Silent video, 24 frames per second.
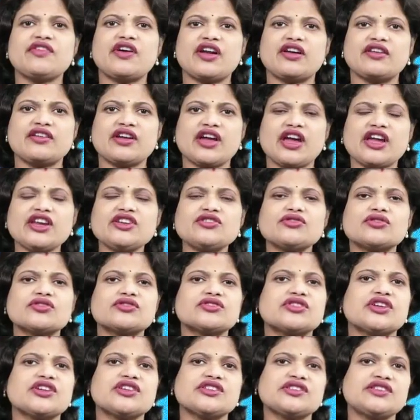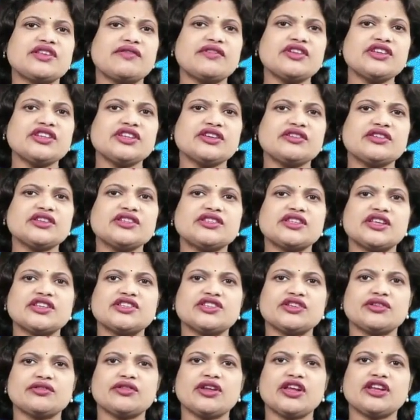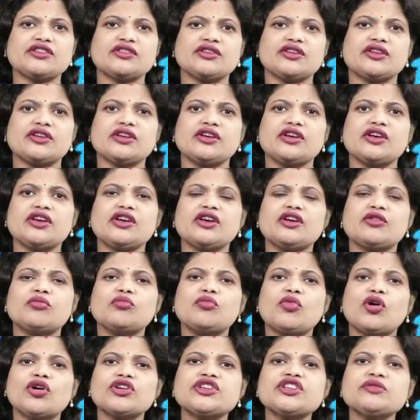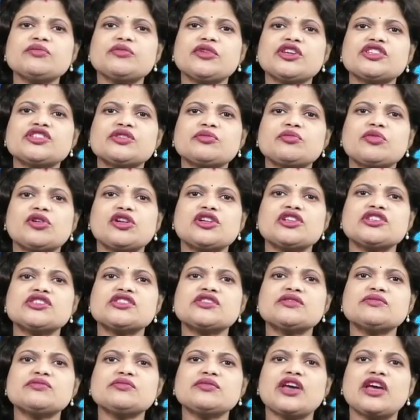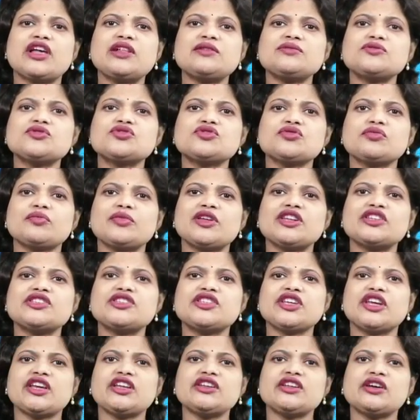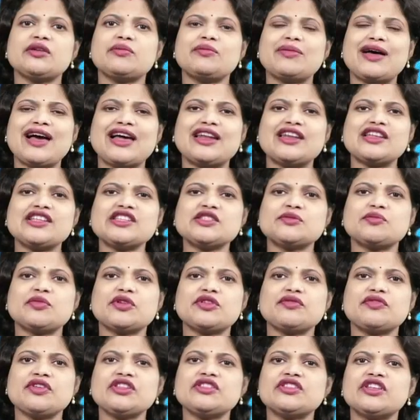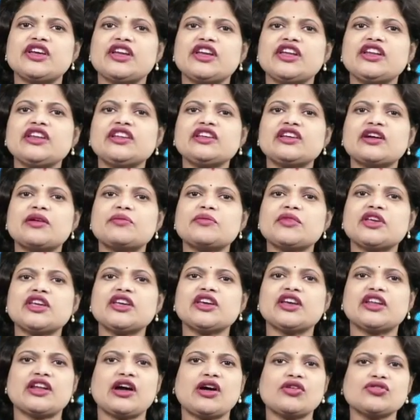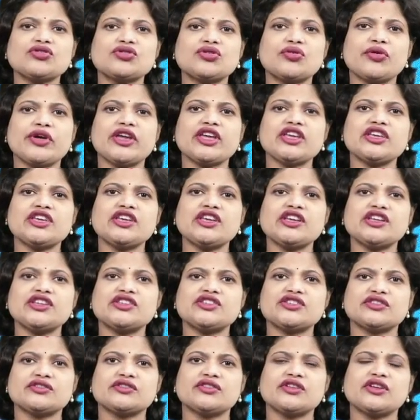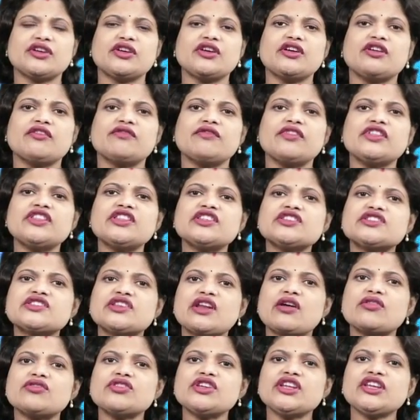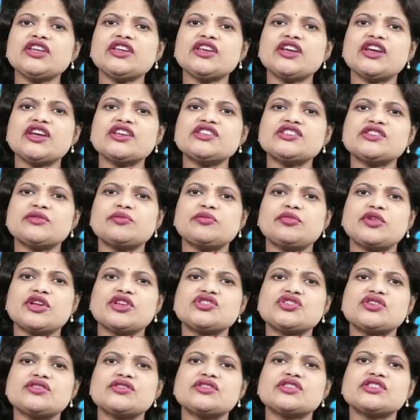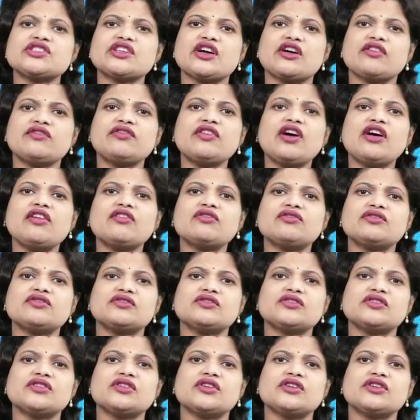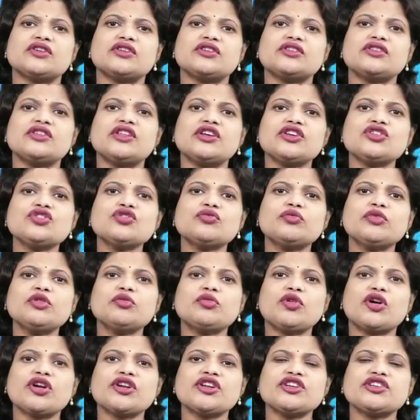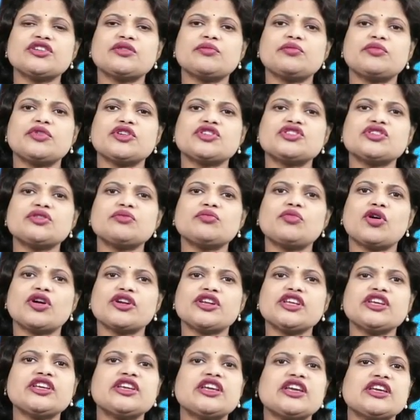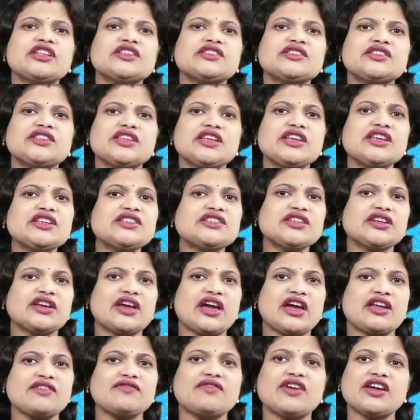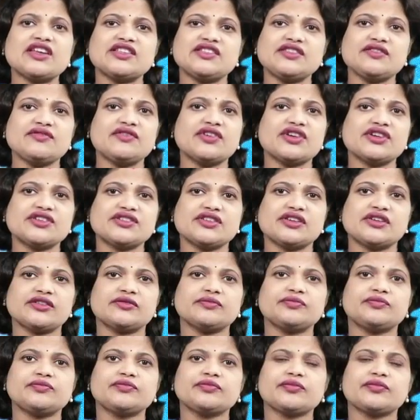Fahrenheit or 37 degree centigrade. Body metabolism helps to maintain a balance between the incoming and outgoing heat. When the surrounding air temperature is above the human body temperature, body gains heat and vice versa.